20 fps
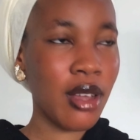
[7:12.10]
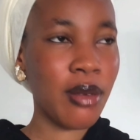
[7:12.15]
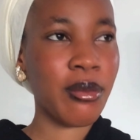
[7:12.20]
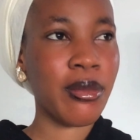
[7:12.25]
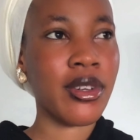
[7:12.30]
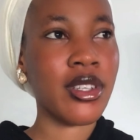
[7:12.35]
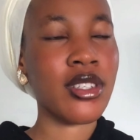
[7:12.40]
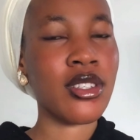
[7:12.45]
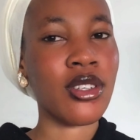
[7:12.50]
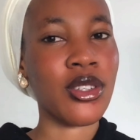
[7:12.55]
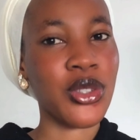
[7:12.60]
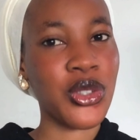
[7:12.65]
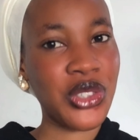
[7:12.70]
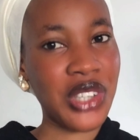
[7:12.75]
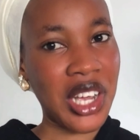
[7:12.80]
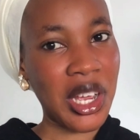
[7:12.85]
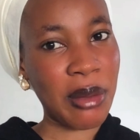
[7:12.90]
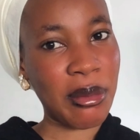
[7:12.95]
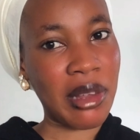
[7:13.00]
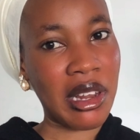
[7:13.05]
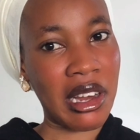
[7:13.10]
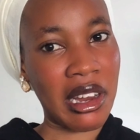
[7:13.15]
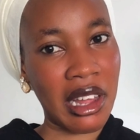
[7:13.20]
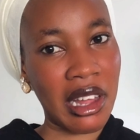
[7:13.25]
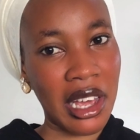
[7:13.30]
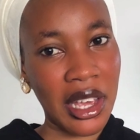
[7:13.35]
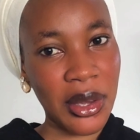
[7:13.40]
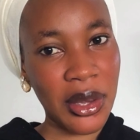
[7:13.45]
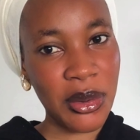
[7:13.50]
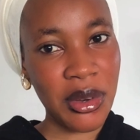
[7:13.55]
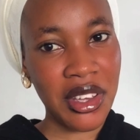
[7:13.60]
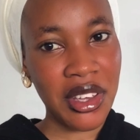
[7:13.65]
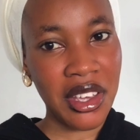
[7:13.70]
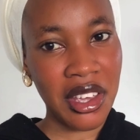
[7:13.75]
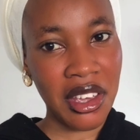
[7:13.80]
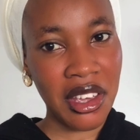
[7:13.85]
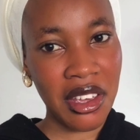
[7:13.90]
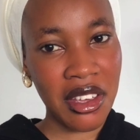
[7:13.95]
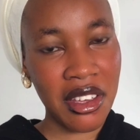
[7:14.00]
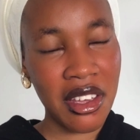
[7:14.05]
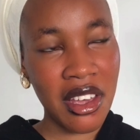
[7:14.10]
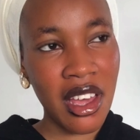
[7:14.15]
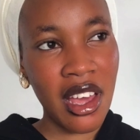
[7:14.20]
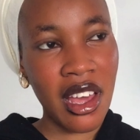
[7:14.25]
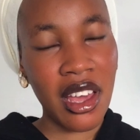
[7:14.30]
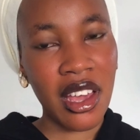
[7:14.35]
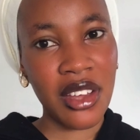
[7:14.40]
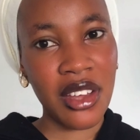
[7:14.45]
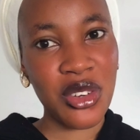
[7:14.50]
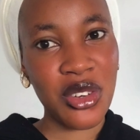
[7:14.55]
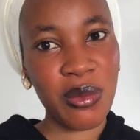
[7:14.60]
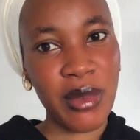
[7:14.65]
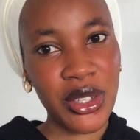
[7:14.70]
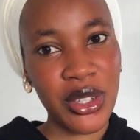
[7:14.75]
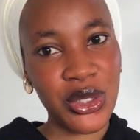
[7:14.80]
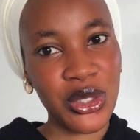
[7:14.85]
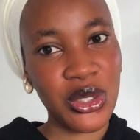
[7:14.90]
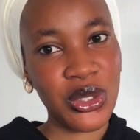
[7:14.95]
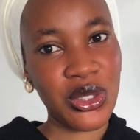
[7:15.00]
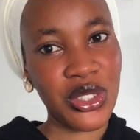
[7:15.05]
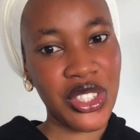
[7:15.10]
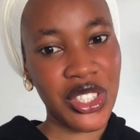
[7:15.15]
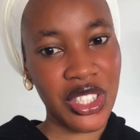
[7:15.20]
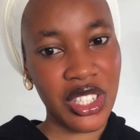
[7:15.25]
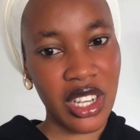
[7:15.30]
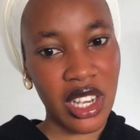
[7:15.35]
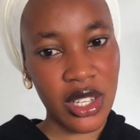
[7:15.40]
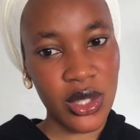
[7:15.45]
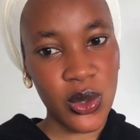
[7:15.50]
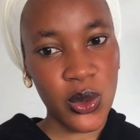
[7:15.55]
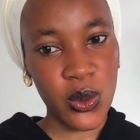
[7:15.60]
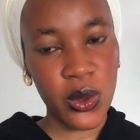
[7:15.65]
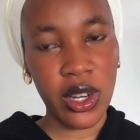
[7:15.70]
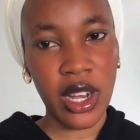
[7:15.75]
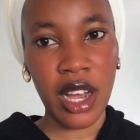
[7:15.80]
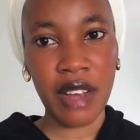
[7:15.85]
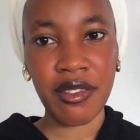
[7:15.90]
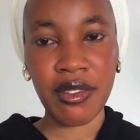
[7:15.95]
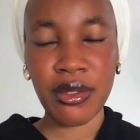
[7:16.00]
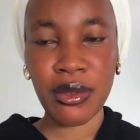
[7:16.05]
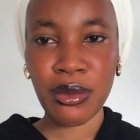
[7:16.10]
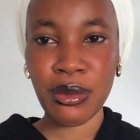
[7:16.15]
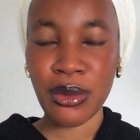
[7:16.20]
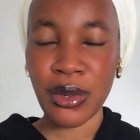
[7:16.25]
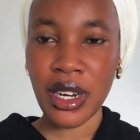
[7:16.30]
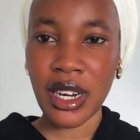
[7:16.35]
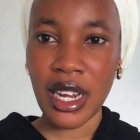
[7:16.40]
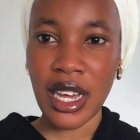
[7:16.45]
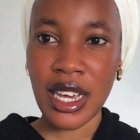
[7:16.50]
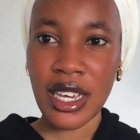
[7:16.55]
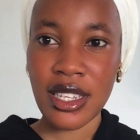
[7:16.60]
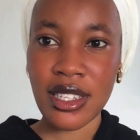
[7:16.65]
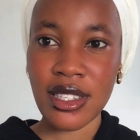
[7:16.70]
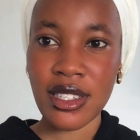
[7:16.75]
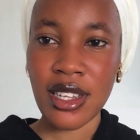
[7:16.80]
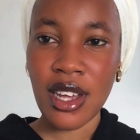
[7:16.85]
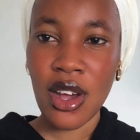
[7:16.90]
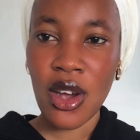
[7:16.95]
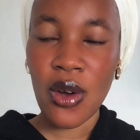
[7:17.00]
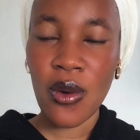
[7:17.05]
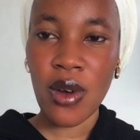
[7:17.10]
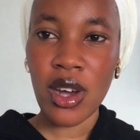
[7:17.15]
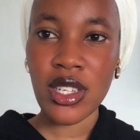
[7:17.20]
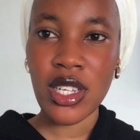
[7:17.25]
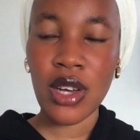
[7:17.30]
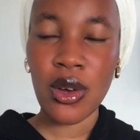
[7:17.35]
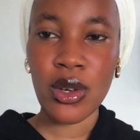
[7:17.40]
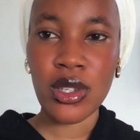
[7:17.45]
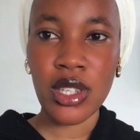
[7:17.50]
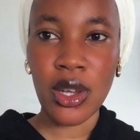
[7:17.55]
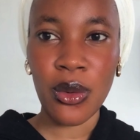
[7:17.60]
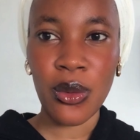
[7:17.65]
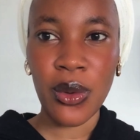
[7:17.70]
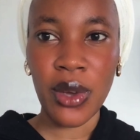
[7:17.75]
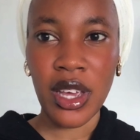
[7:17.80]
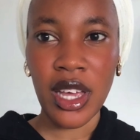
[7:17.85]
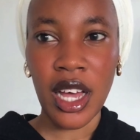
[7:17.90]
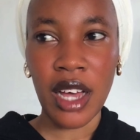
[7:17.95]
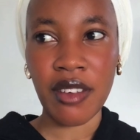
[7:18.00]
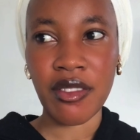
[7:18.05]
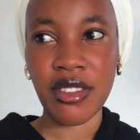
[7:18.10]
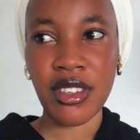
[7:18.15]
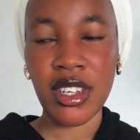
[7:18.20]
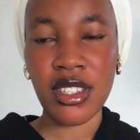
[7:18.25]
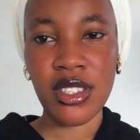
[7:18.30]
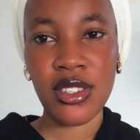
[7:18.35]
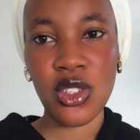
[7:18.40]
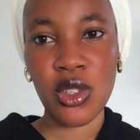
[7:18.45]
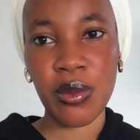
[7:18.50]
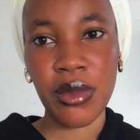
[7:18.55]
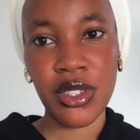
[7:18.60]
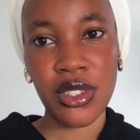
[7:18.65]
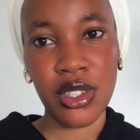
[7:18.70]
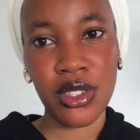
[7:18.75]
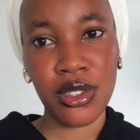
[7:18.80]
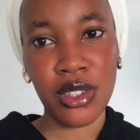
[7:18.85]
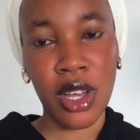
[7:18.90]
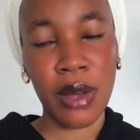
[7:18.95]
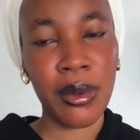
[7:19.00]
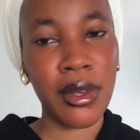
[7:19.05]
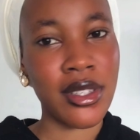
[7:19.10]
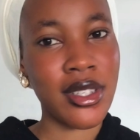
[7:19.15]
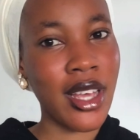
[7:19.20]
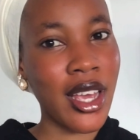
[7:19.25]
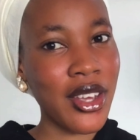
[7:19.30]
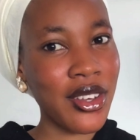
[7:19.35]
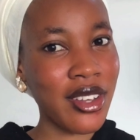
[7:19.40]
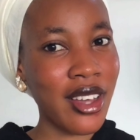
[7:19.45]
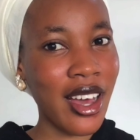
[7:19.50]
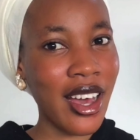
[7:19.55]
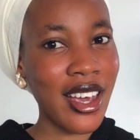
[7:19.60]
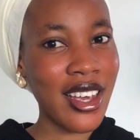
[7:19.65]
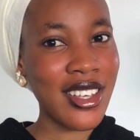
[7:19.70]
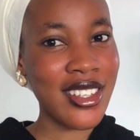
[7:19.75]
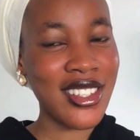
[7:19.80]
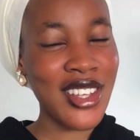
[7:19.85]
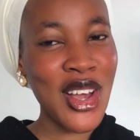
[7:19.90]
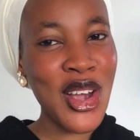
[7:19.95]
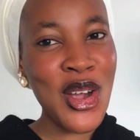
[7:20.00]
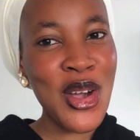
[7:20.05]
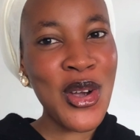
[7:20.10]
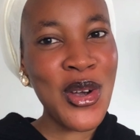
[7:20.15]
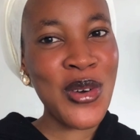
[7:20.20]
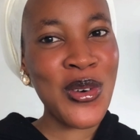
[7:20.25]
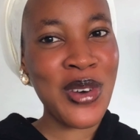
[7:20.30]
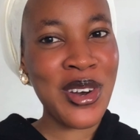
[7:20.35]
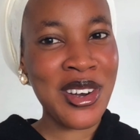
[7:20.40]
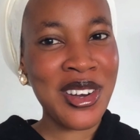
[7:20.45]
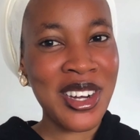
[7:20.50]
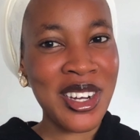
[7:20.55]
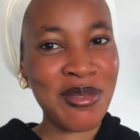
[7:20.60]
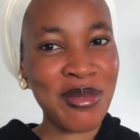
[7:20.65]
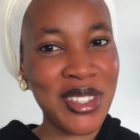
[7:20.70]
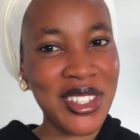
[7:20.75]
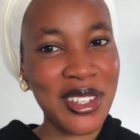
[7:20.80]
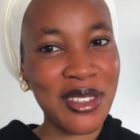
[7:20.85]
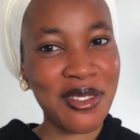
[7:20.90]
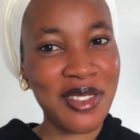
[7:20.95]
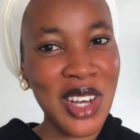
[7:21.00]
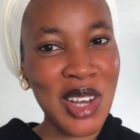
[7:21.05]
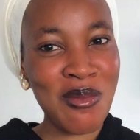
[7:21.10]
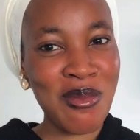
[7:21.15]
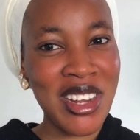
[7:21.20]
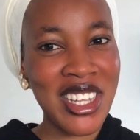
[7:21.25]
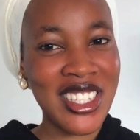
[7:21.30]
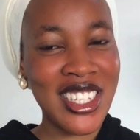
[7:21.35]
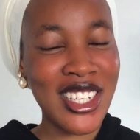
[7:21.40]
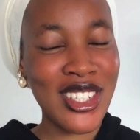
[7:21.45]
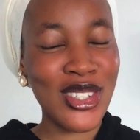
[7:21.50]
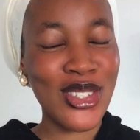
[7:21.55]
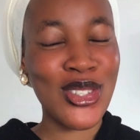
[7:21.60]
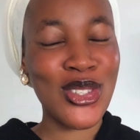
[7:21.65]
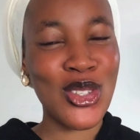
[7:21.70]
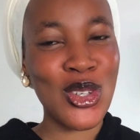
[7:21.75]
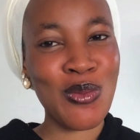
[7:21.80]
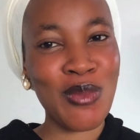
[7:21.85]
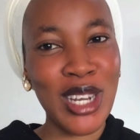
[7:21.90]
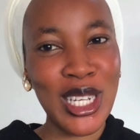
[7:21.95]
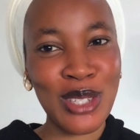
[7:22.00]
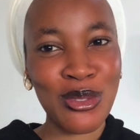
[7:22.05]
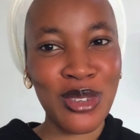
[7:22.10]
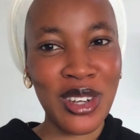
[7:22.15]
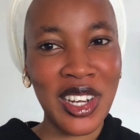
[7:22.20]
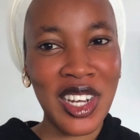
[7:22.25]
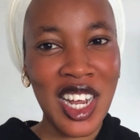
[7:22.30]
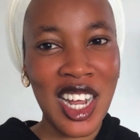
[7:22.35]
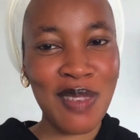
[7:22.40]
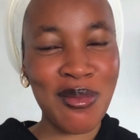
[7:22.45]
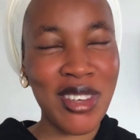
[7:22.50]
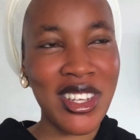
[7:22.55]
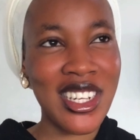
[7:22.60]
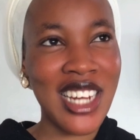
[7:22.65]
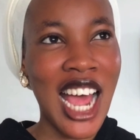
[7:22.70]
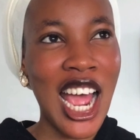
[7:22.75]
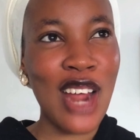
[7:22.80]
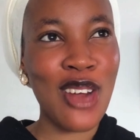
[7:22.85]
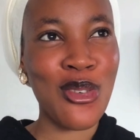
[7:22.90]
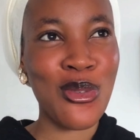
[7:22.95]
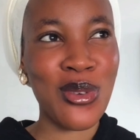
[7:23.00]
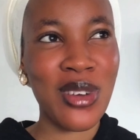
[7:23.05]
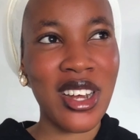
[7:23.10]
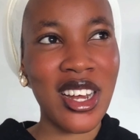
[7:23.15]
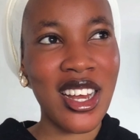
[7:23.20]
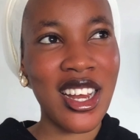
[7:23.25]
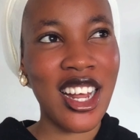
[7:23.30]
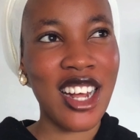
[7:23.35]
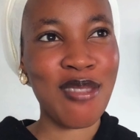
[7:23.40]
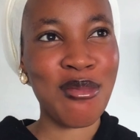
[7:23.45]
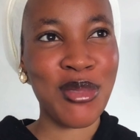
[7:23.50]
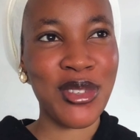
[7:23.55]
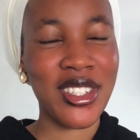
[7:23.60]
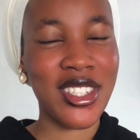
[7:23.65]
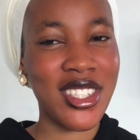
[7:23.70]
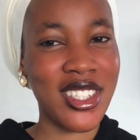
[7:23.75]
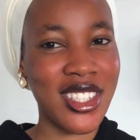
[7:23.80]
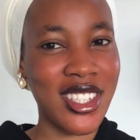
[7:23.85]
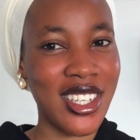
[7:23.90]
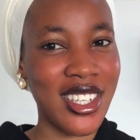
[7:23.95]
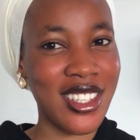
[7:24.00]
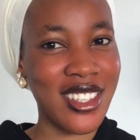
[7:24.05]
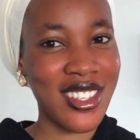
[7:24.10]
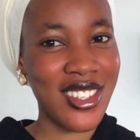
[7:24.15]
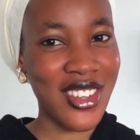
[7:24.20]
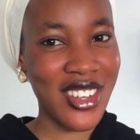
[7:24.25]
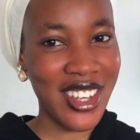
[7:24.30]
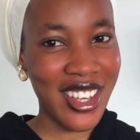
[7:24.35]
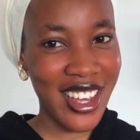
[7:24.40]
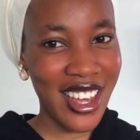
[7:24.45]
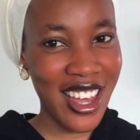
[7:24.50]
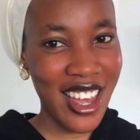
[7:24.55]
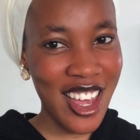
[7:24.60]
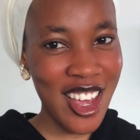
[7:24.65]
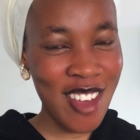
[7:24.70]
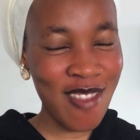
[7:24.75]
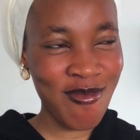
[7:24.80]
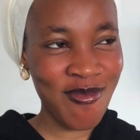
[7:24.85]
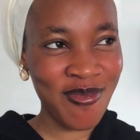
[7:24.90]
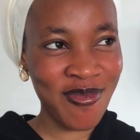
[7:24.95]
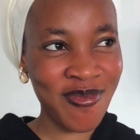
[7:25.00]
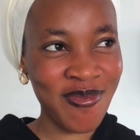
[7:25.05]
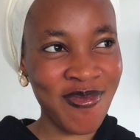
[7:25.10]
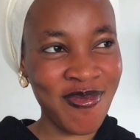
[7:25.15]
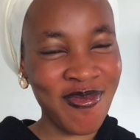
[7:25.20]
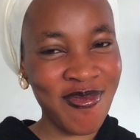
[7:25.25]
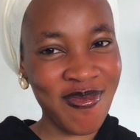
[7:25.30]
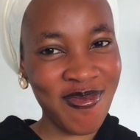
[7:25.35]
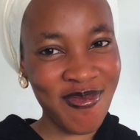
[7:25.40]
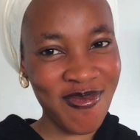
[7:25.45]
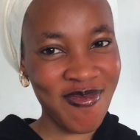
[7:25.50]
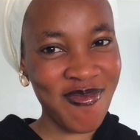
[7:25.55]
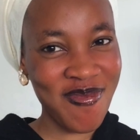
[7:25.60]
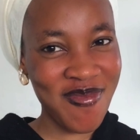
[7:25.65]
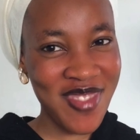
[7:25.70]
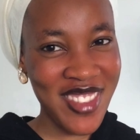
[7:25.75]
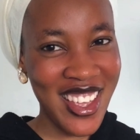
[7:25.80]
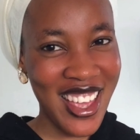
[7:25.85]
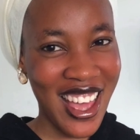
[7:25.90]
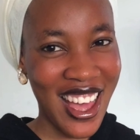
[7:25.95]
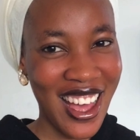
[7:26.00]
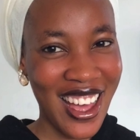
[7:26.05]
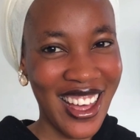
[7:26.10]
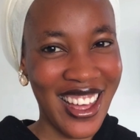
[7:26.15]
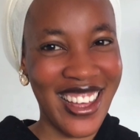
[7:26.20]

please subscribe and like okay and do make sure to share as well i've realized while i was away i've gotten some new subscribers hey guys welcome to the family thank you so much for coming i really appreciate okay yeah